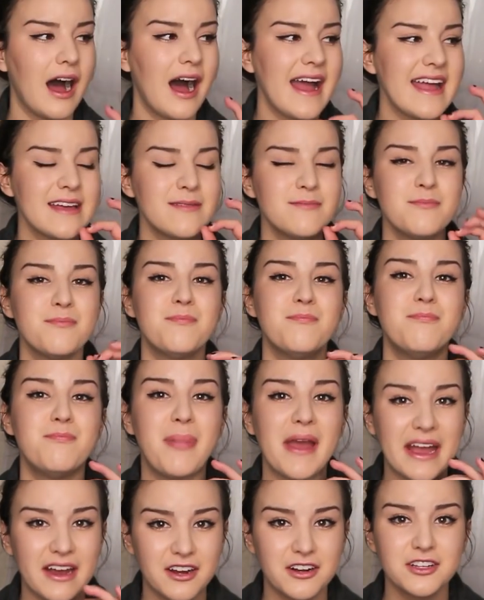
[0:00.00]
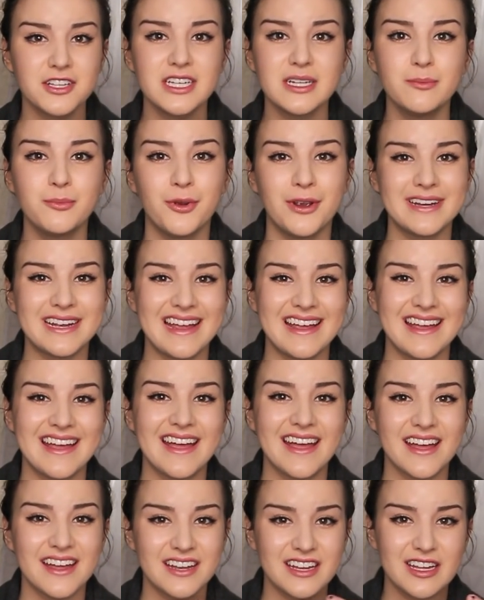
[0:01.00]
I am barely
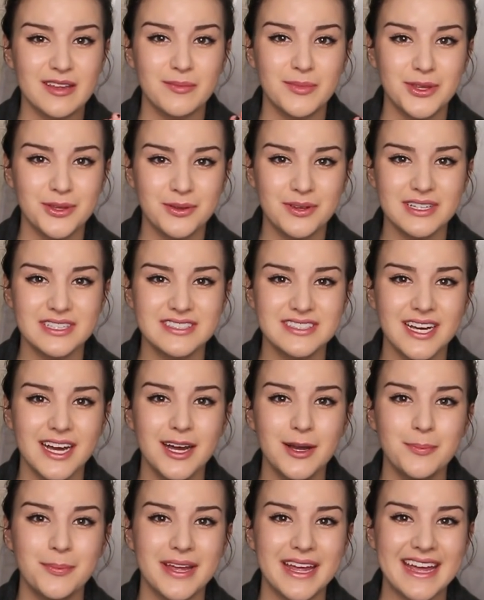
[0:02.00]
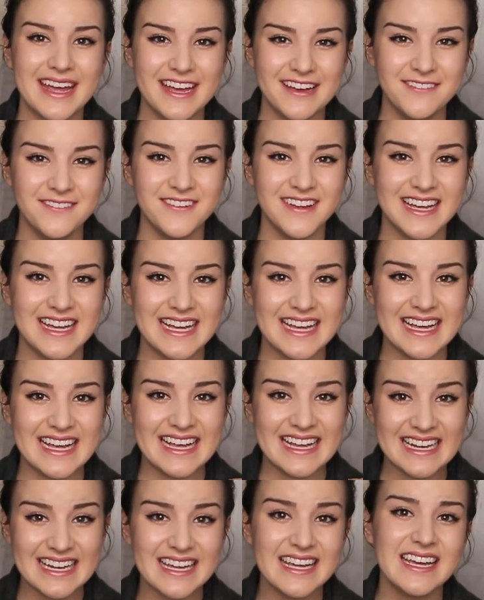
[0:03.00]
bringing any mucus up, if
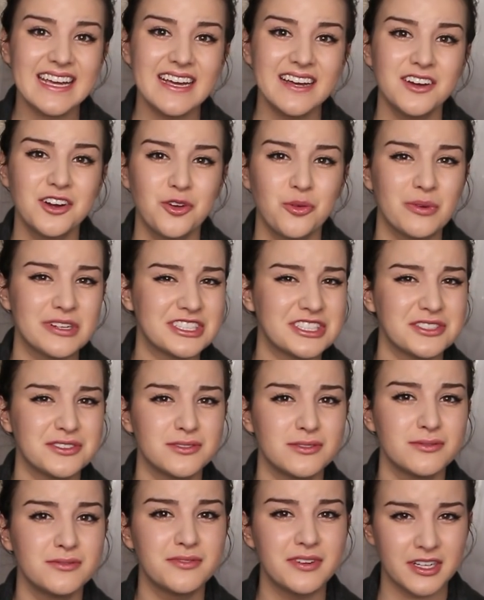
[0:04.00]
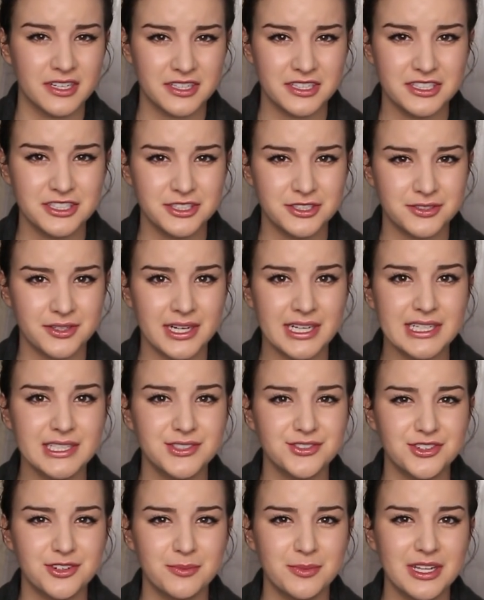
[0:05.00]
any, which is very
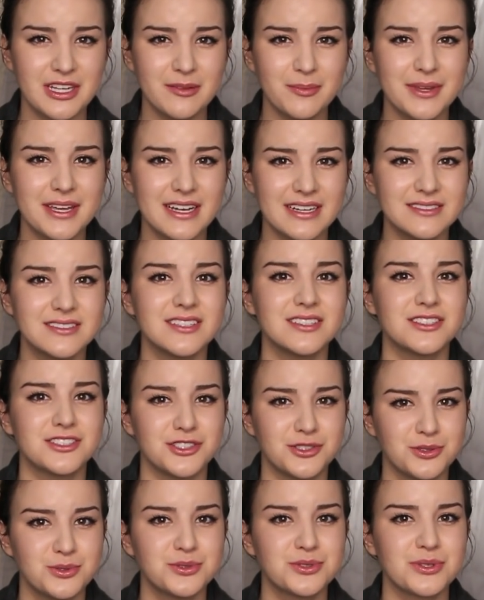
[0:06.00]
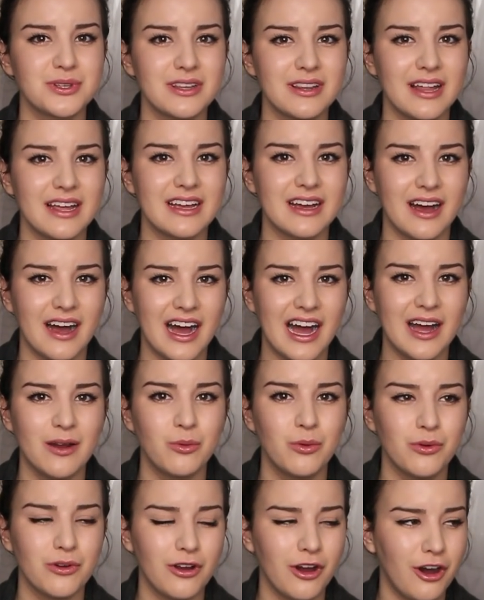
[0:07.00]
strange for me because it's usually like I
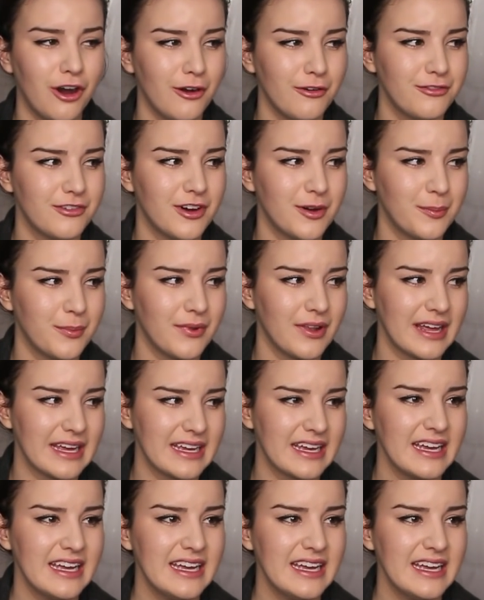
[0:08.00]
will cough up like